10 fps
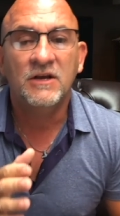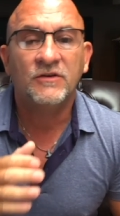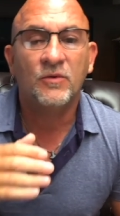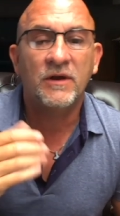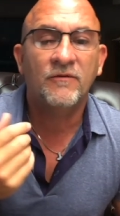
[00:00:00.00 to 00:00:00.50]

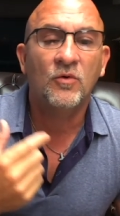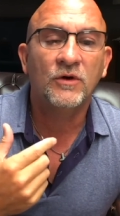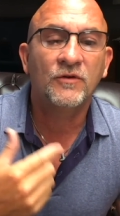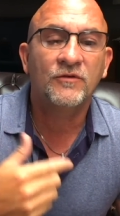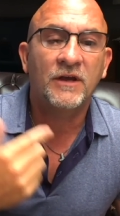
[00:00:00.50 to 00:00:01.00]
So we have
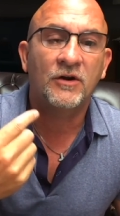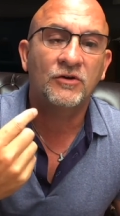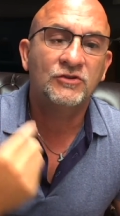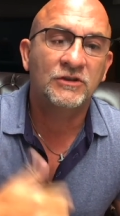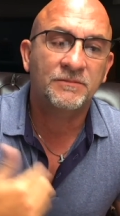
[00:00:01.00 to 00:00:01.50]
oils that are
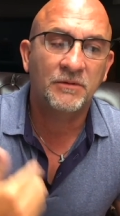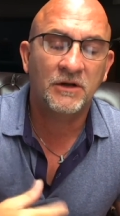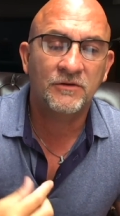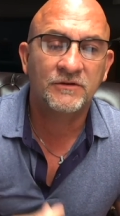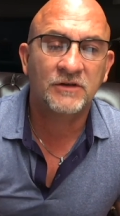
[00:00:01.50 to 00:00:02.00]
just
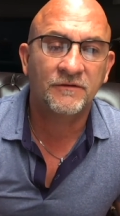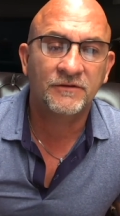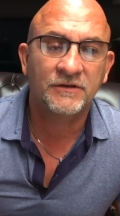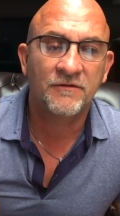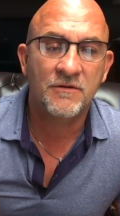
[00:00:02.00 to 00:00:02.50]
below the
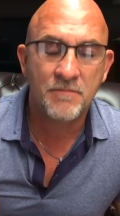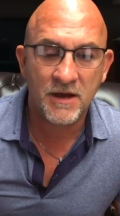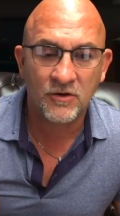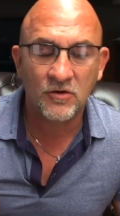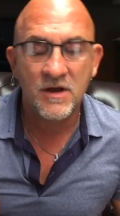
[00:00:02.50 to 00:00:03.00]
surface of the
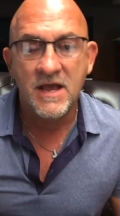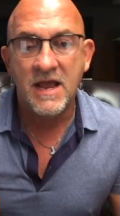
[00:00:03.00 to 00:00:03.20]
metal,